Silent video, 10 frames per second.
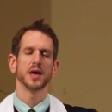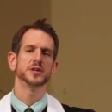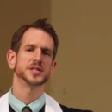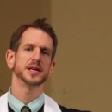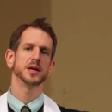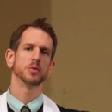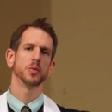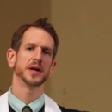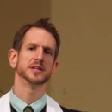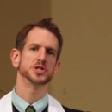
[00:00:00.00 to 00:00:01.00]
You see,
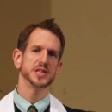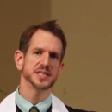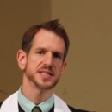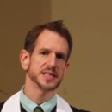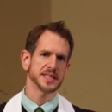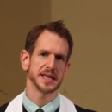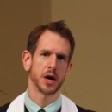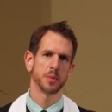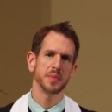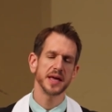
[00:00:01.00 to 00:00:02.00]
when Jesus is in
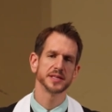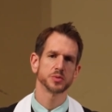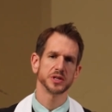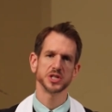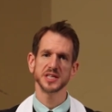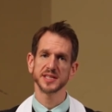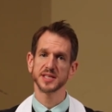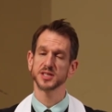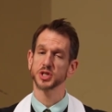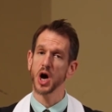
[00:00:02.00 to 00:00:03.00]
our midst, when Jesus
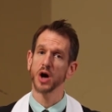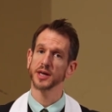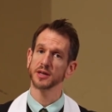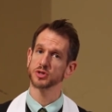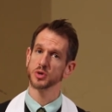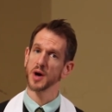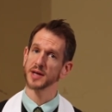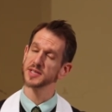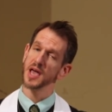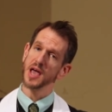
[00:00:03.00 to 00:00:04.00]
is talking to
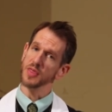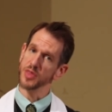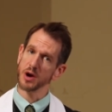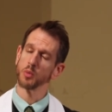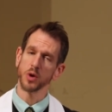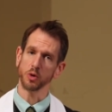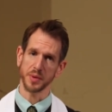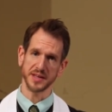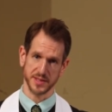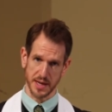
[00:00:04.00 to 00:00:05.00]
us, there will
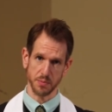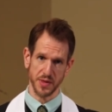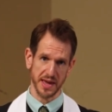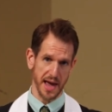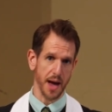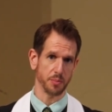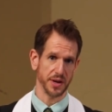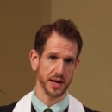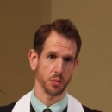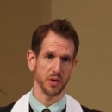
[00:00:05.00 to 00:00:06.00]
be something
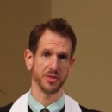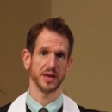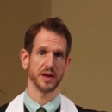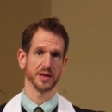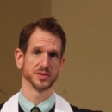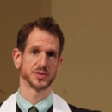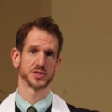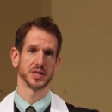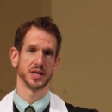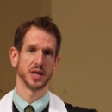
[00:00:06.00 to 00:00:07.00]
happening within
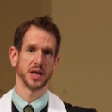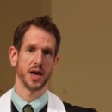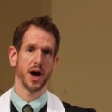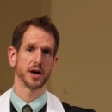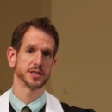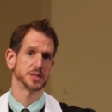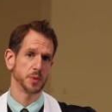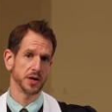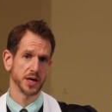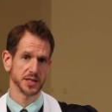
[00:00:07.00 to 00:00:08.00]
us. Our
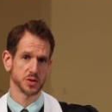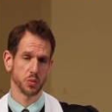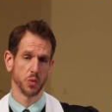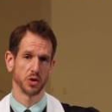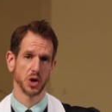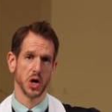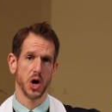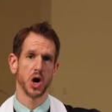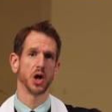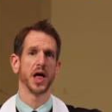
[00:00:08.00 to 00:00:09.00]
spirits will
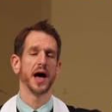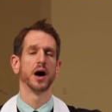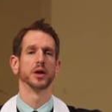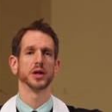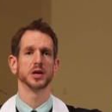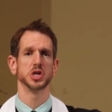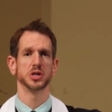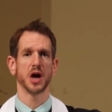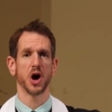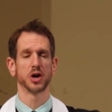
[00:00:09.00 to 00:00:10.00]
call out
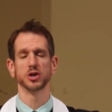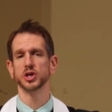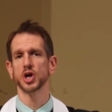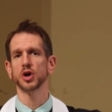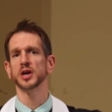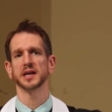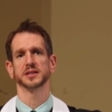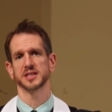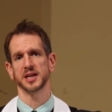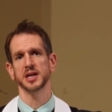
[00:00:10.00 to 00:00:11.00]
our yearning
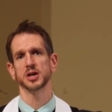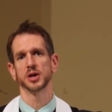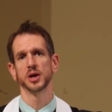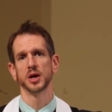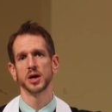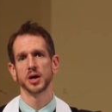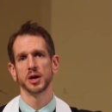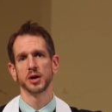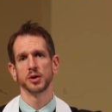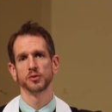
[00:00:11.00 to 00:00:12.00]
to hear
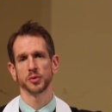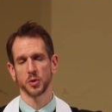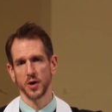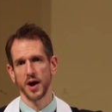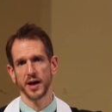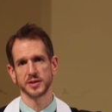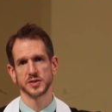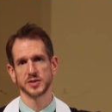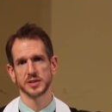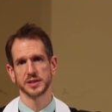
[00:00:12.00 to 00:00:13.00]
from
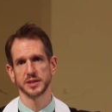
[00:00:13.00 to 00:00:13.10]
Christ.